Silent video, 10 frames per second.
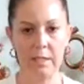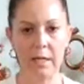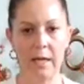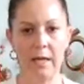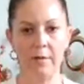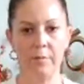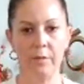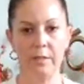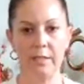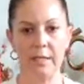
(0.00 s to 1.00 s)
inhale,
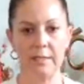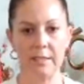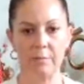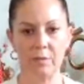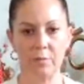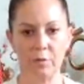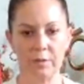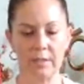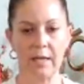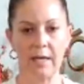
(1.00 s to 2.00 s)
bring the knees up
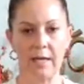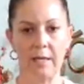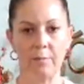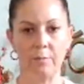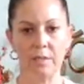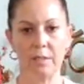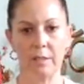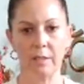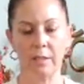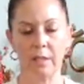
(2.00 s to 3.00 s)
towards the arms.
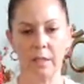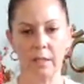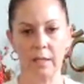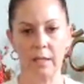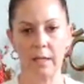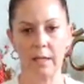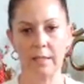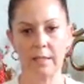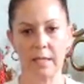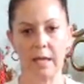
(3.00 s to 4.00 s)

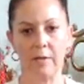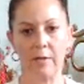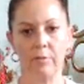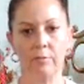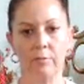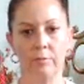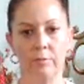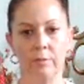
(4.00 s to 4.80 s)
Exhale,